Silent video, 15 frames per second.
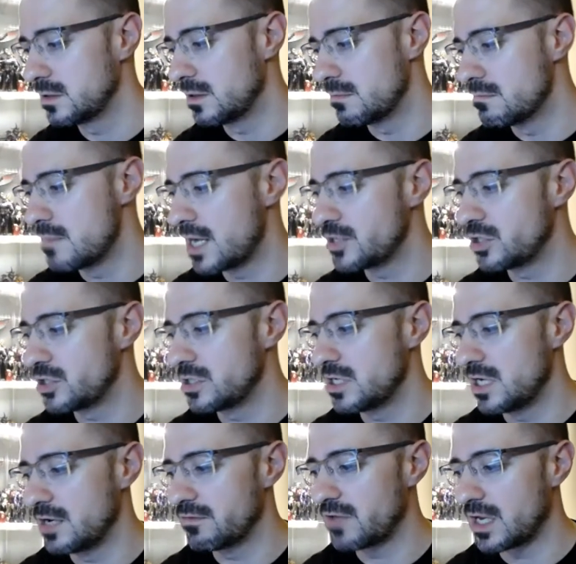Imagine
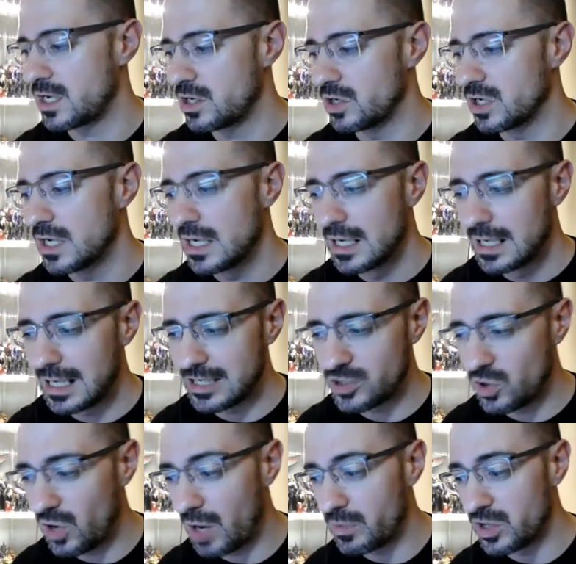if they could. That's caught
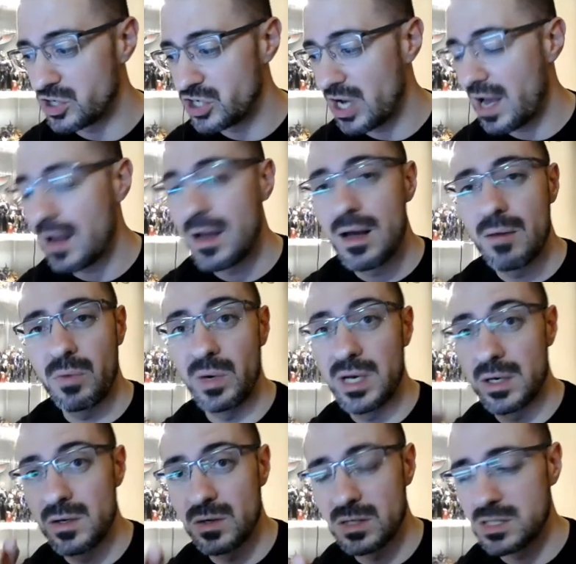up with the chat, but we are
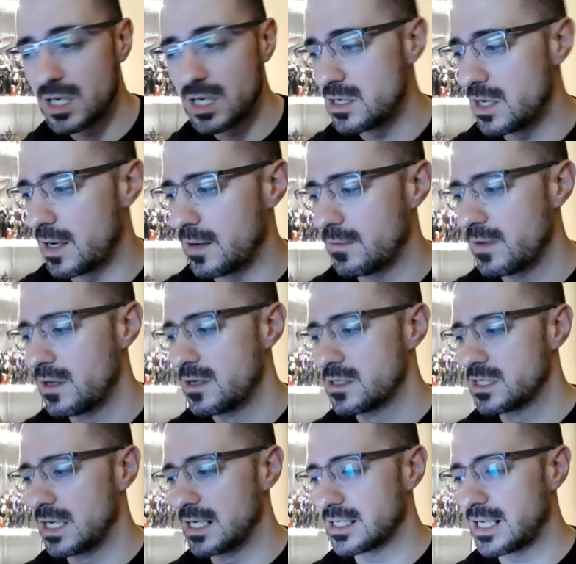not done yet. So
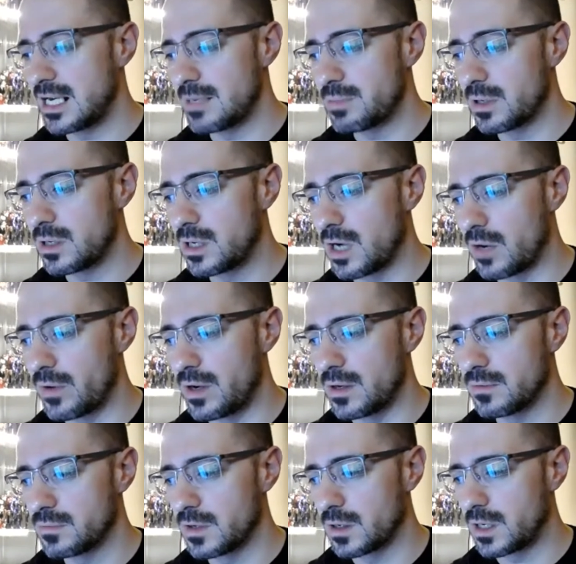let's keep going.
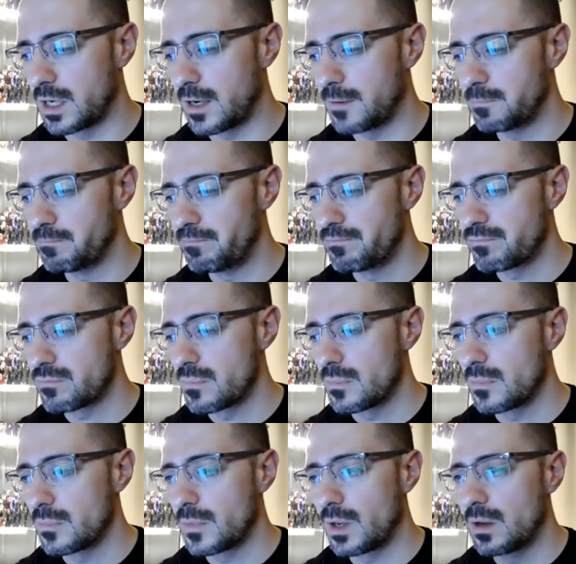Okay.
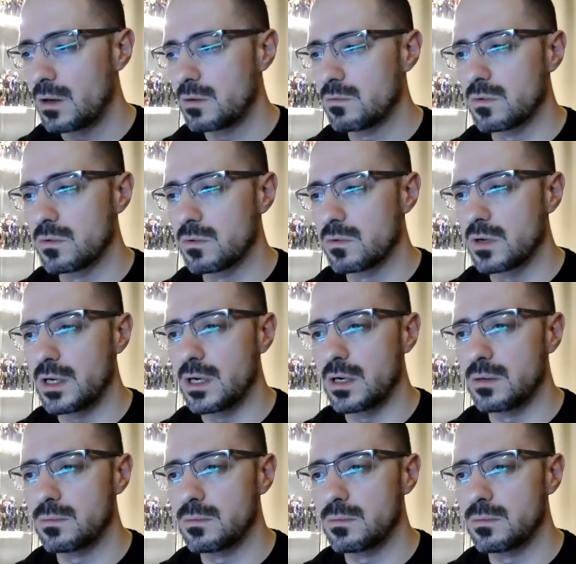Right. Yeah.